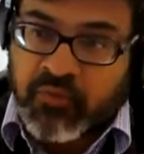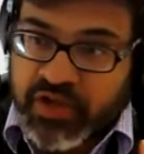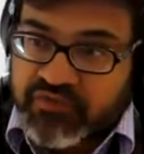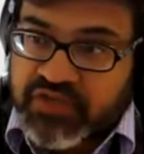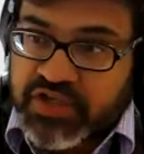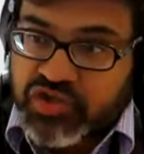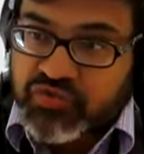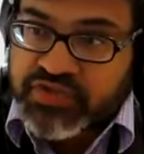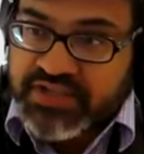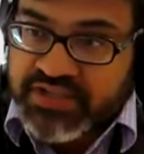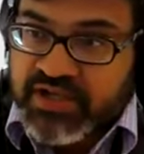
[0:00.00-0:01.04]
One of the
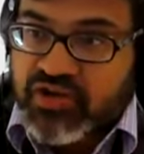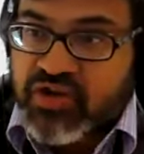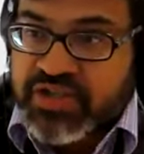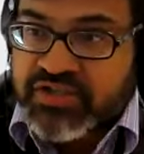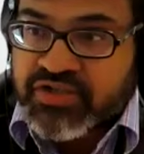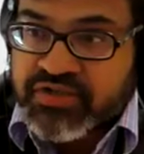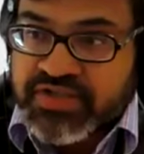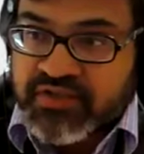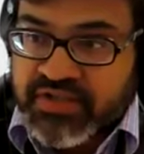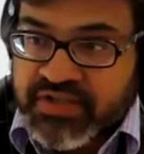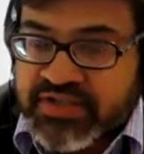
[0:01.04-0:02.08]
issues in that
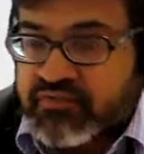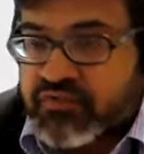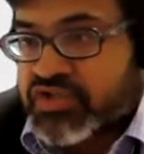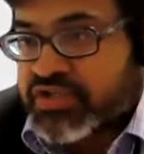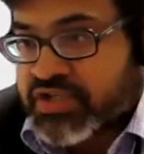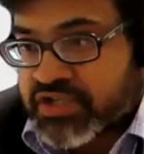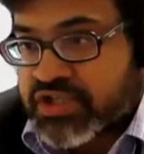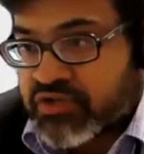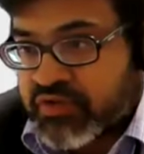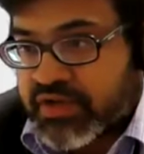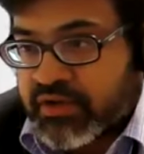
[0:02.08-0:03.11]
non-exhaustive list, which is
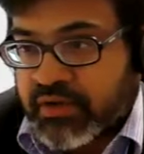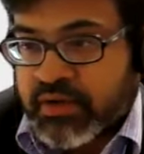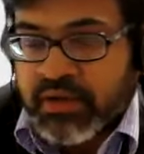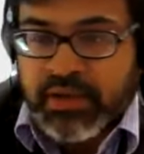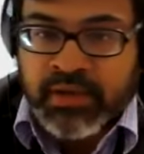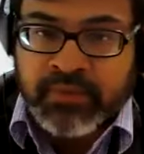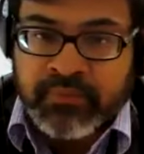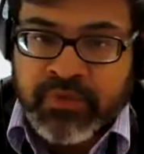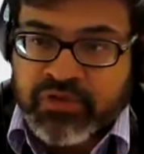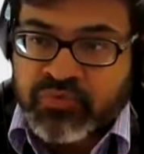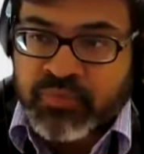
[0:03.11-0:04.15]
continuing
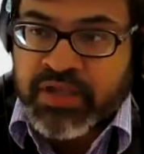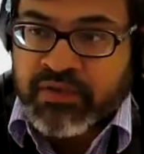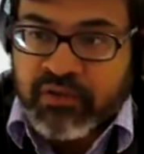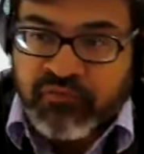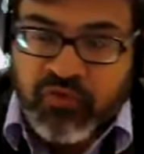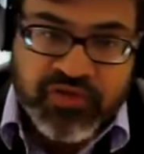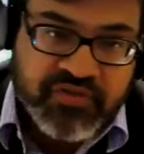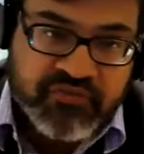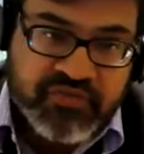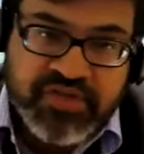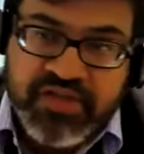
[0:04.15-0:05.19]
to be a focus
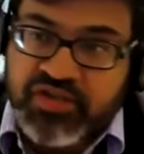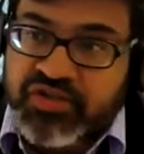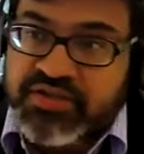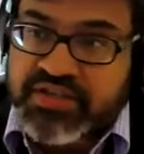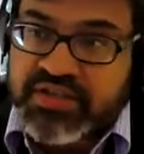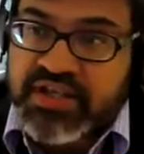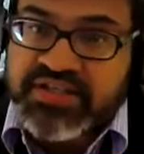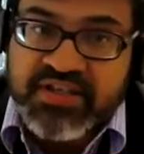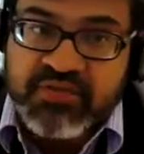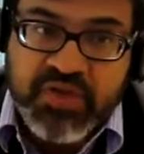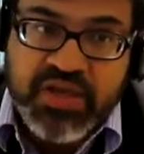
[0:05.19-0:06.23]
of discussions in the
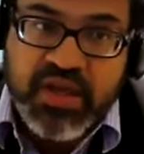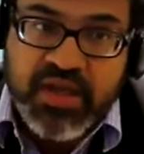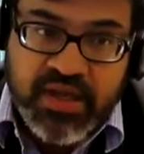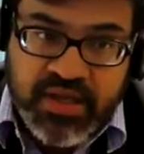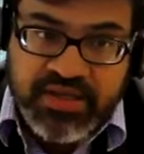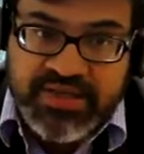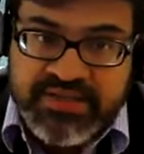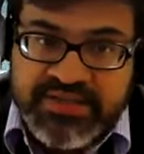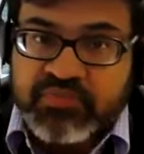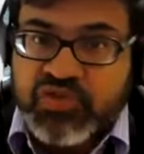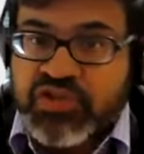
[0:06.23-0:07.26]
SCP, is
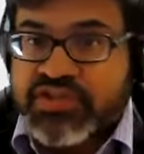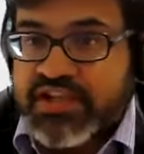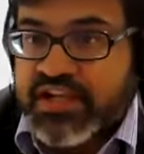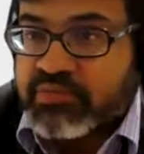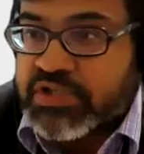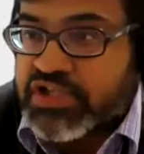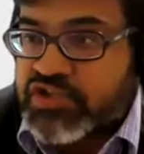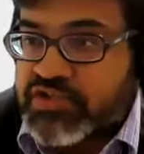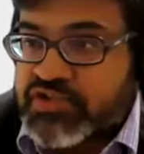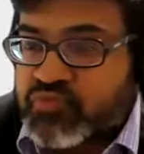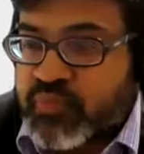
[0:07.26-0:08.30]
exceptions and
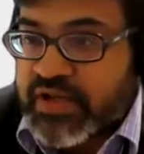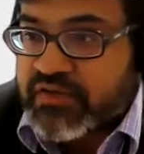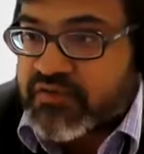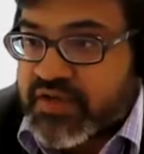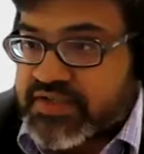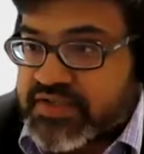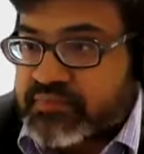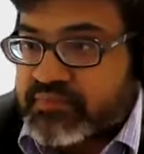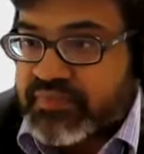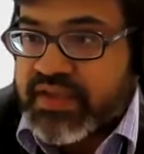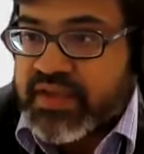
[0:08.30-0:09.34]
limitations to patent
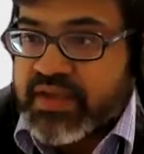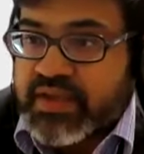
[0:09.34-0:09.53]
rights.